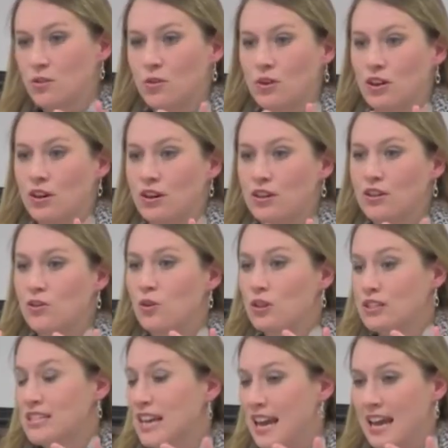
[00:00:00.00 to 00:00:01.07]
or
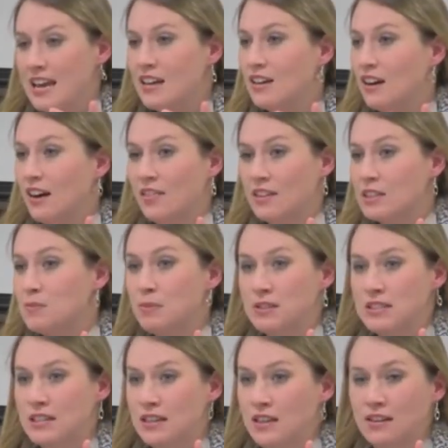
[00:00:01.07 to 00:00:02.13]
your take on this
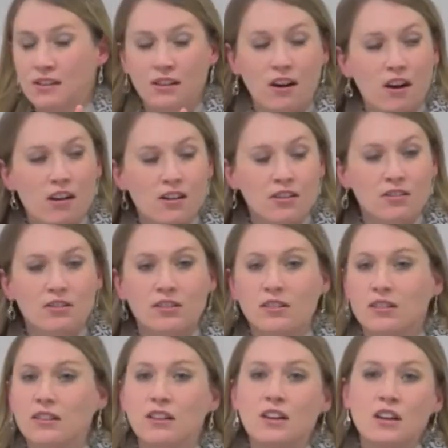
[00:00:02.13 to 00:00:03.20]
particular
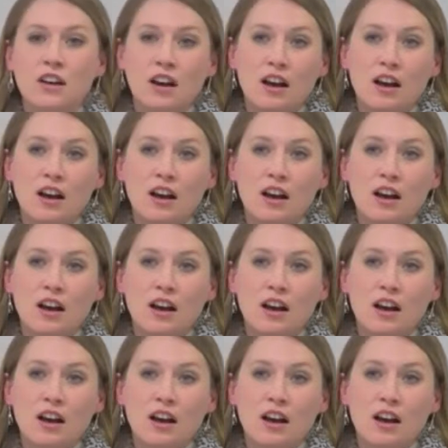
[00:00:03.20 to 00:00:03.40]
article,